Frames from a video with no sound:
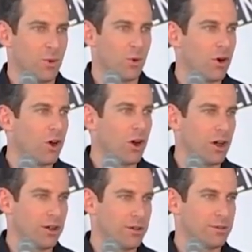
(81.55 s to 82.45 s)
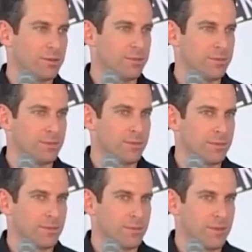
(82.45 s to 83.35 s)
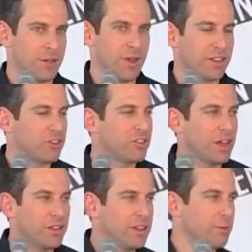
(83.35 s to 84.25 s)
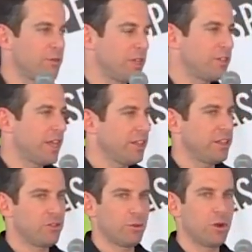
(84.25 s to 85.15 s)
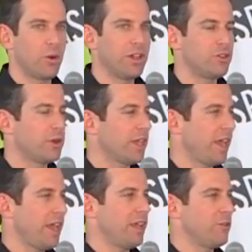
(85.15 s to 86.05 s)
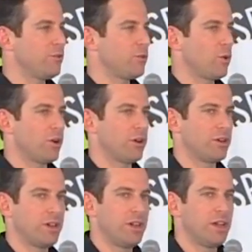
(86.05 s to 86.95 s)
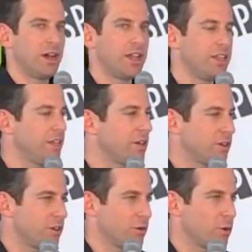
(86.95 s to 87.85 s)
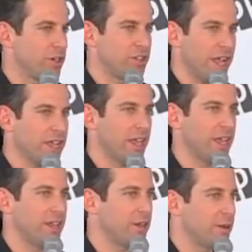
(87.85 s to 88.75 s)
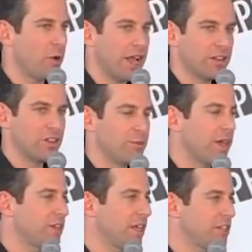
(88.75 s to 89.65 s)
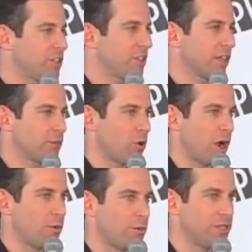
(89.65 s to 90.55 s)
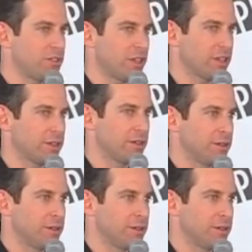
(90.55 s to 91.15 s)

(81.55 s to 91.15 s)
or awe. In fact, there's nothing that prevents an atheist from going into a cave for a year or a decade and practicing meditation like a proper mystic.